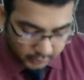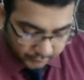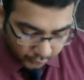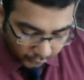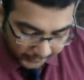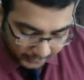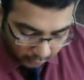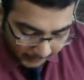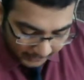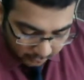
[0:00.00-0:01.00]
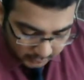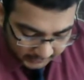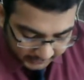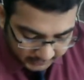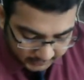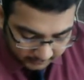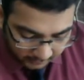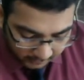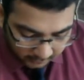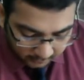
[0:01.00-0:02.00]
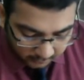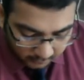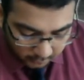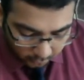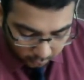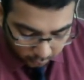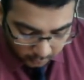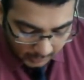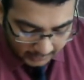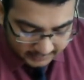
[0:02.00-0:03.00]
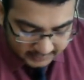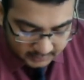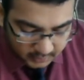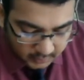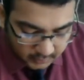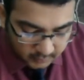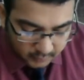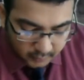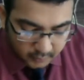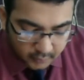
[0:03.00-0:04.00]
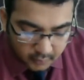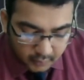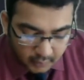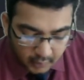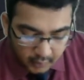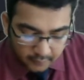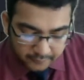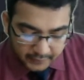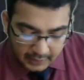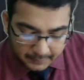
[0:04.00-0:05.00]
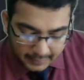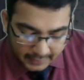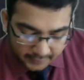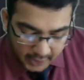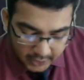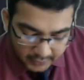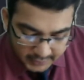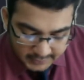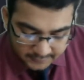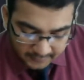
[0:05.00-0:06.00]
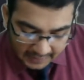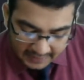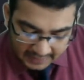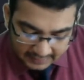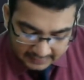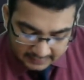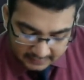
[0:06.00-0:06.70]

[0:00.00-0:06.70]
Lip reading: of growing tomatoes is 2 lakhs, fair market value is 5 lakh,